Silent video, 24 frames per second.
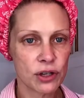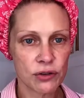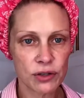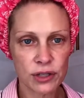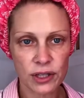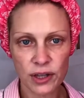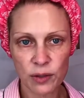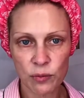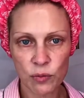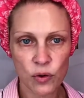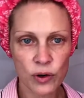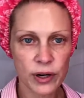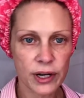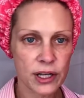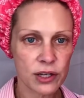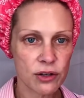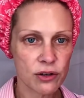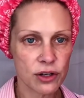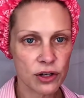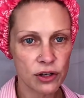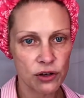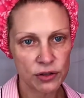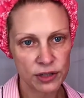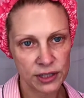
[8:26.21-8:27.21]
can use it in the morning,
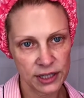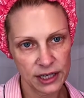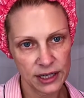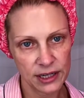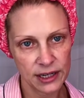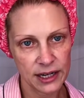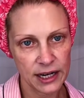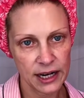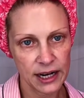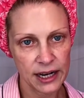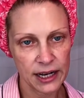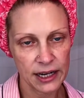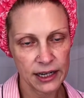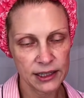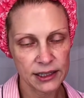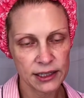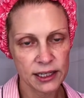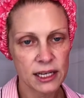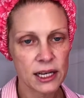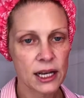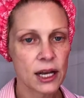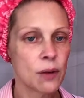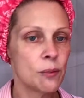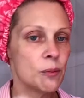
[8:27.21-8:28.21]
you can use it at
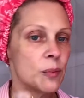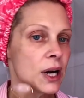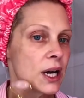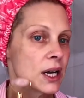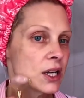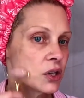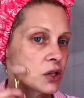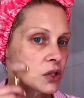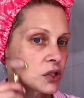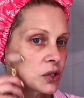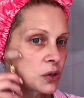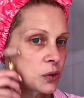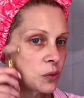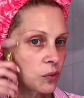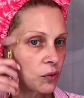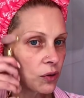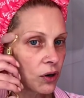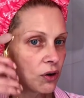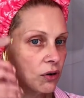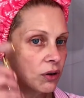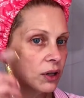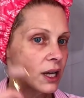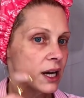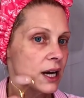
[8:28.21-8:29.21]
night, but you're to
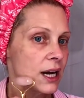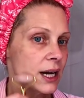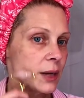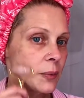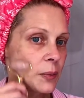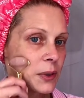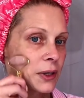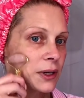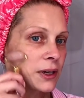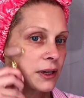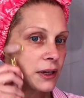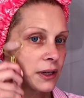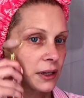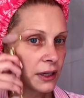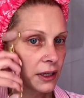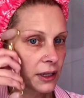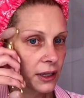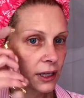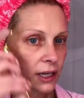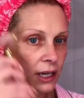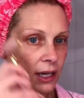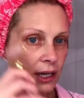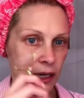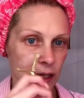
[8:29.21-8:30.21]
roll up,
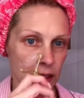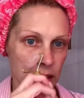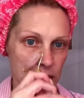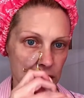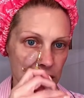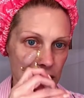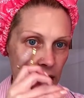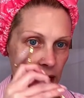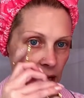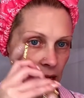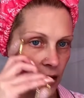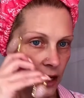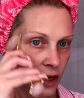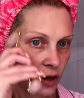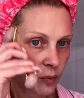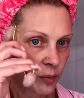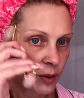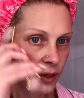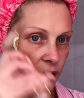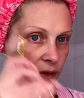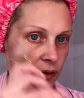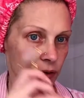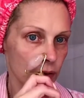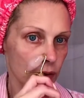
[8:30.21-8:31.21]
and it's to help,
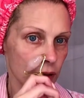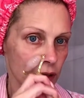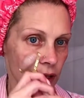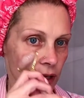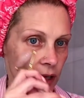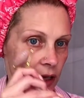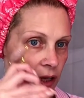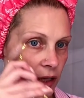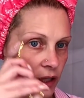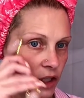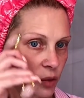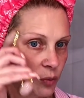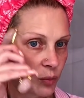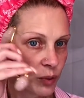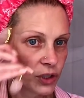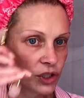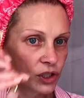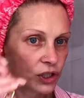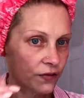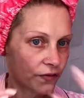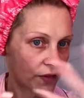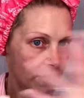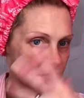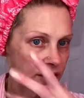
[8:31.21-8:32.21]
you
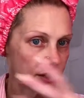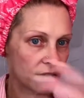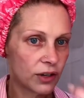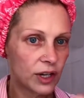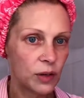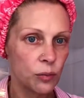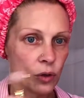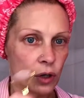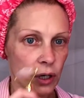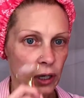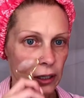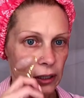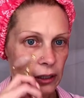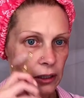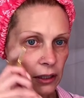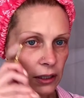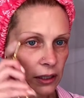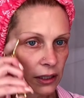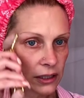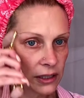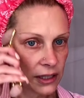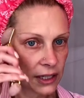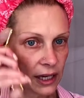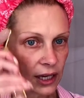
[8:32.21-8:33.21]
put your face cream on,
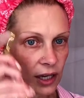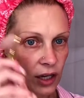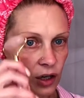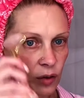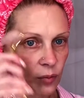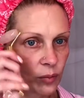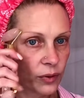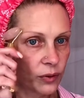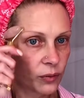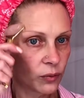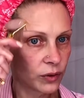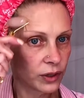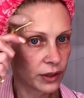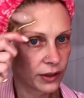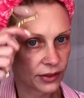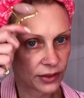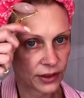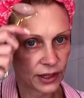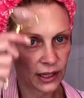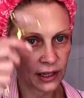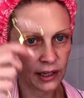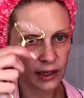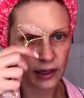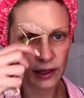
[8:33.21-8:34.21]
and it's to help with
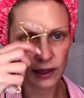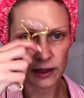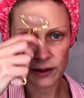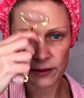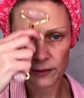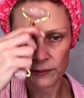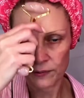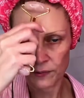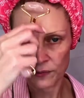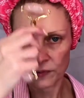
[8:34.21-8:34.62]
the